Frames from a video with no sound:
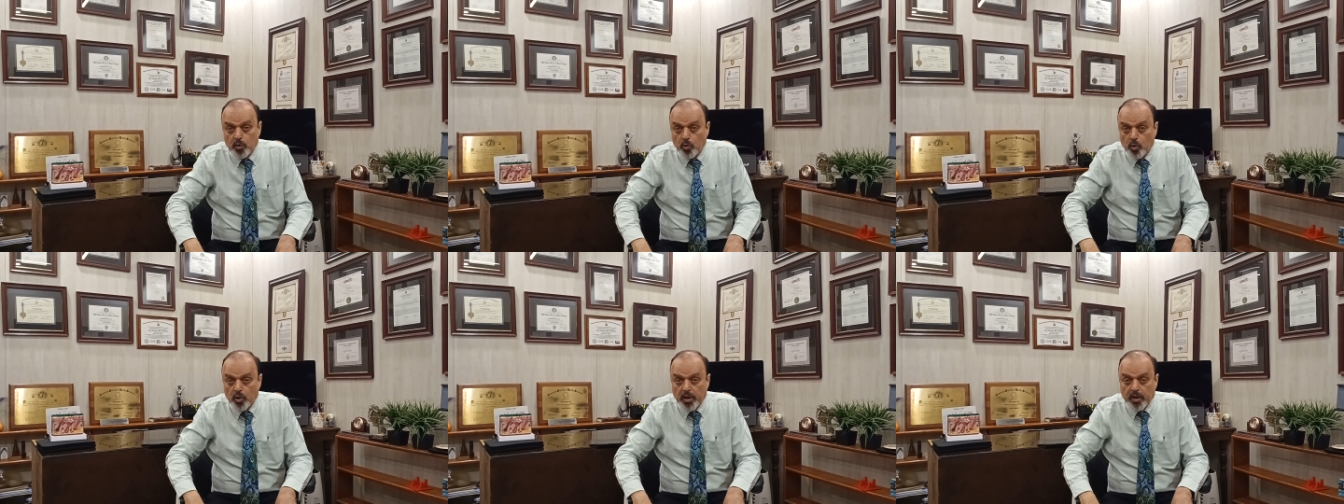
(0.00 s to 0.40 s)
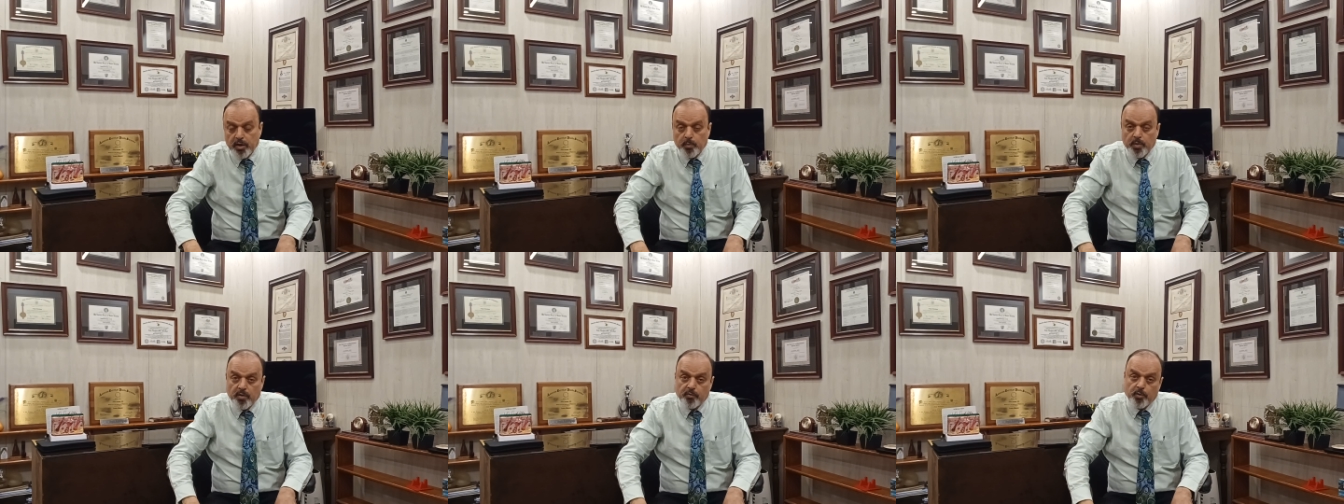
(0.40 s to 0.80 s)
lower
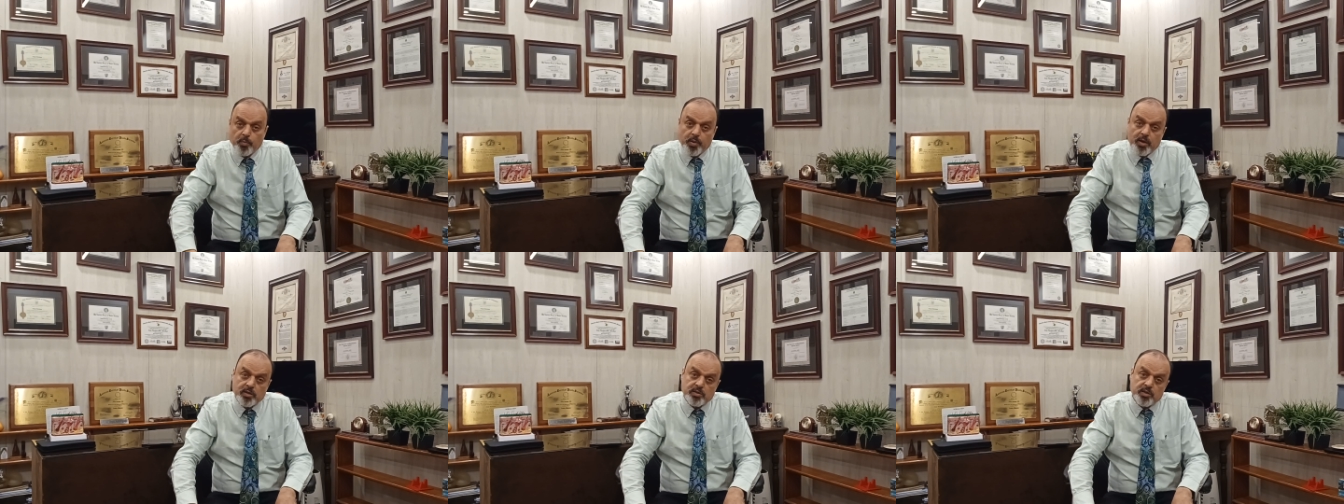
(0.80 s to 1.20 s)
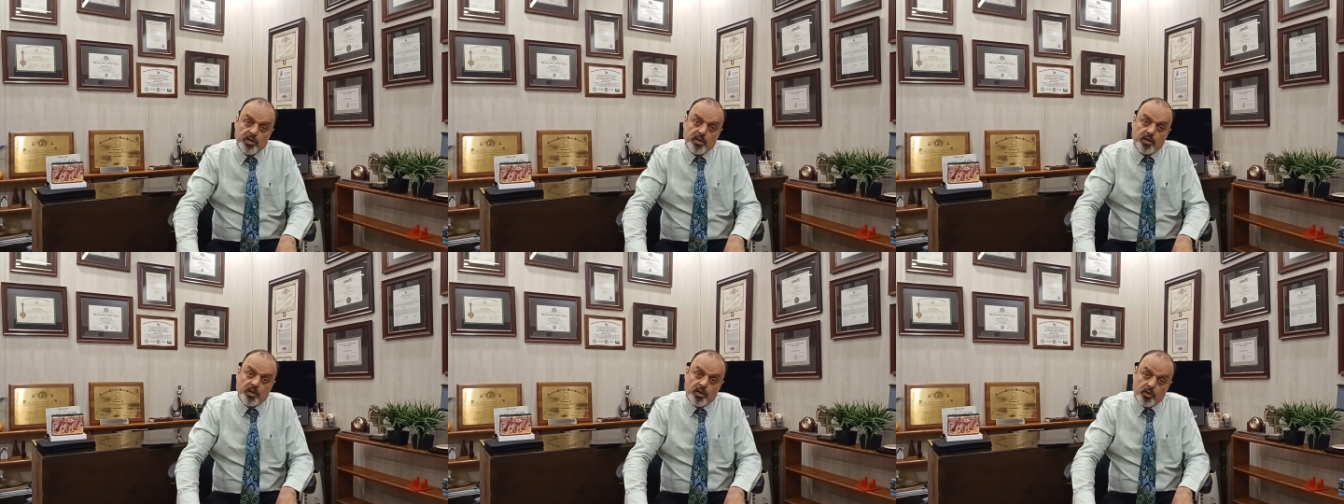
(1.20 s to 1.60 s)
eyelid
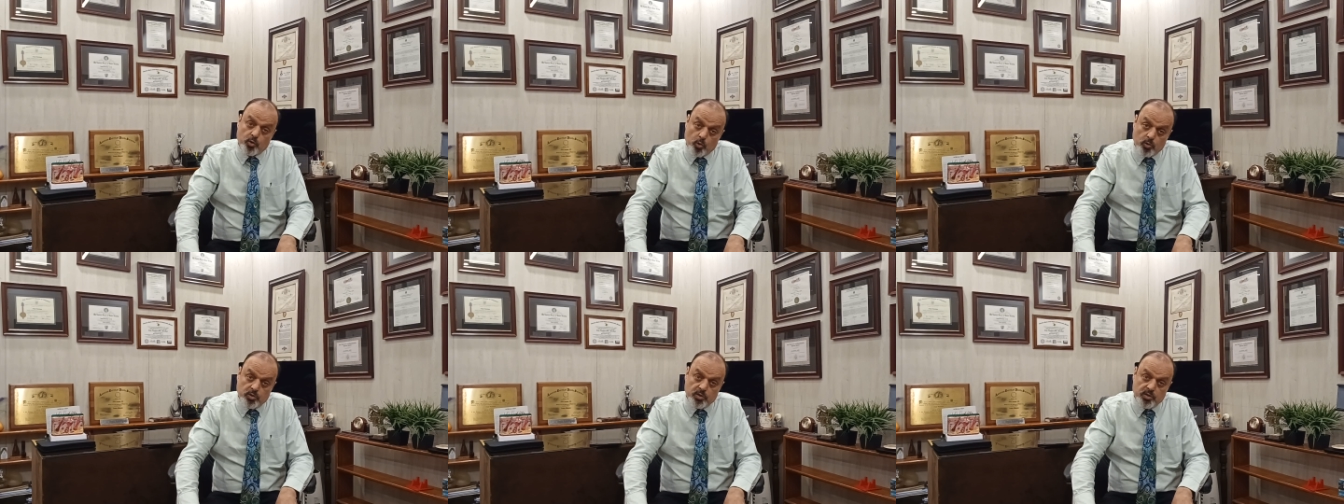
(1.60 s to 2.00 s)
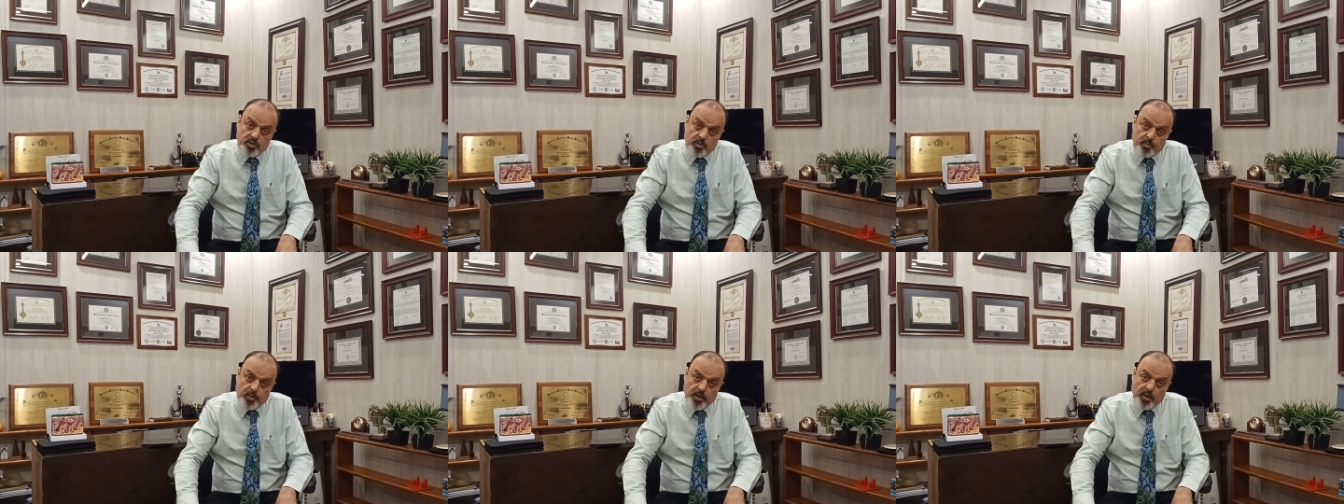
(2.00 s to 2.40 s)
blepharoplasty, ptosis
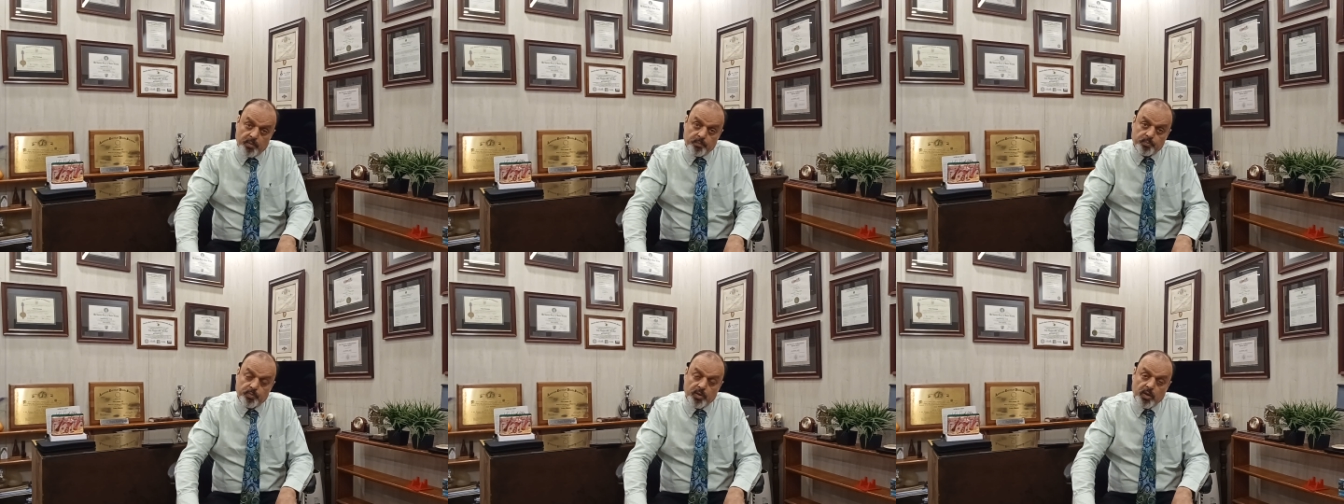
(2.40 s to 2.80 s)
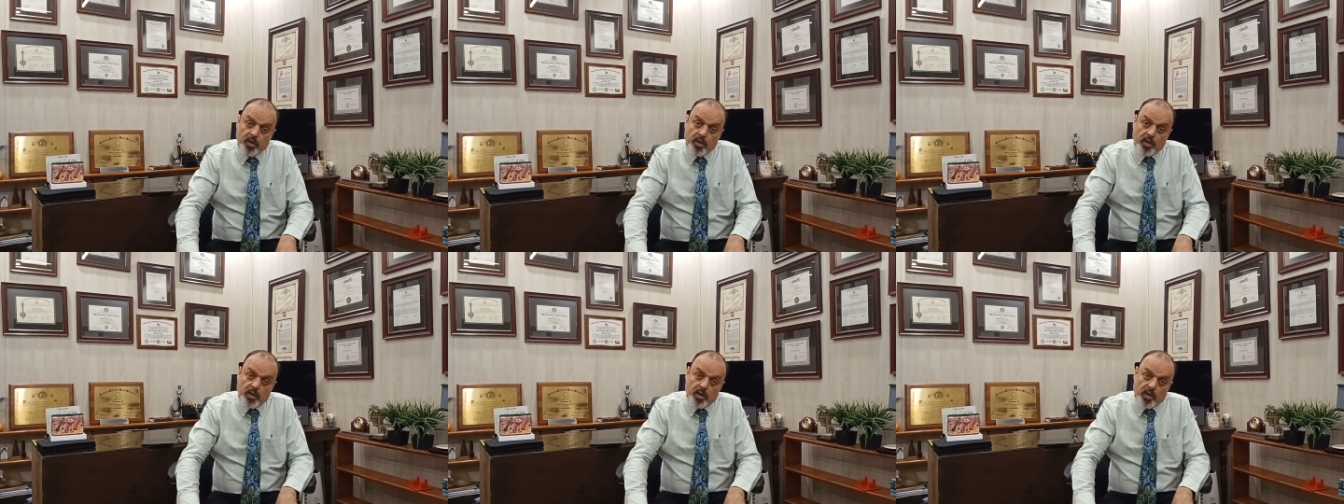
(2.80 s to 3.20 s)
repair,
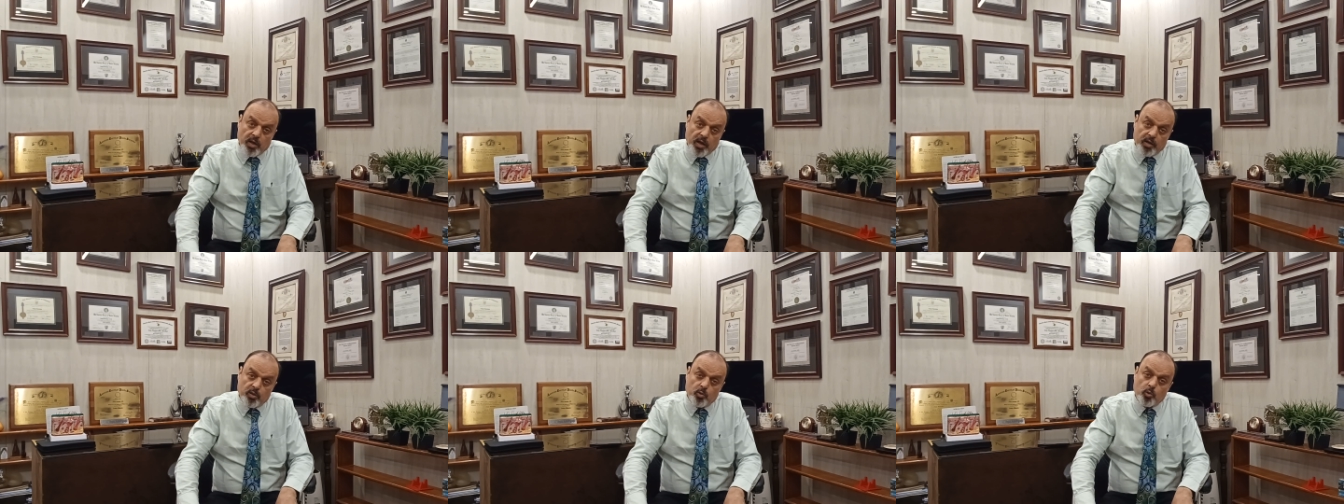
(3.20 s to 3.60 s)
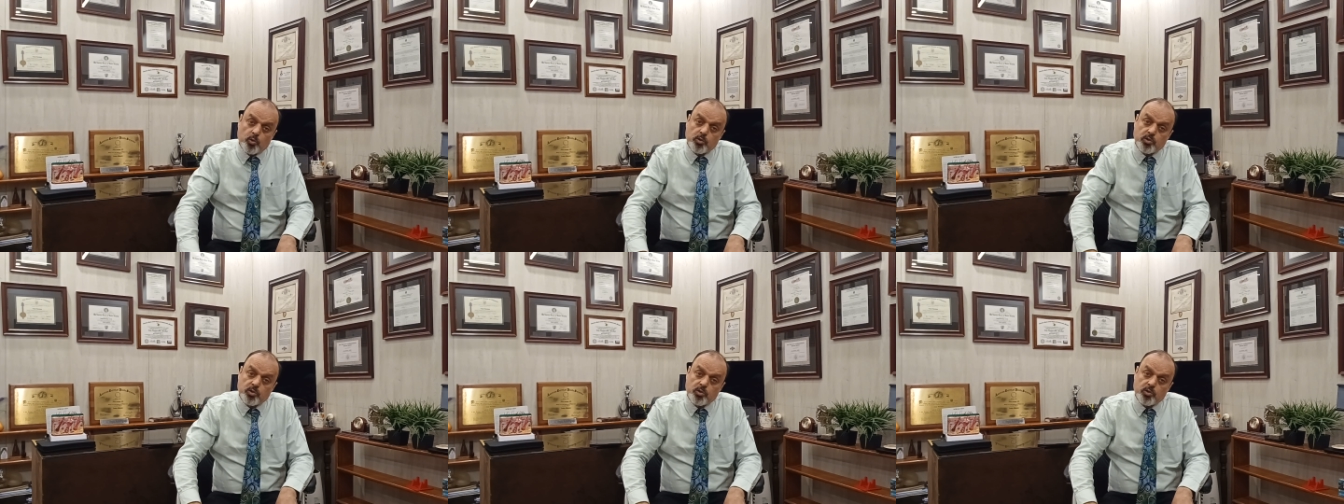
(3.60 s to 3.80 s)
and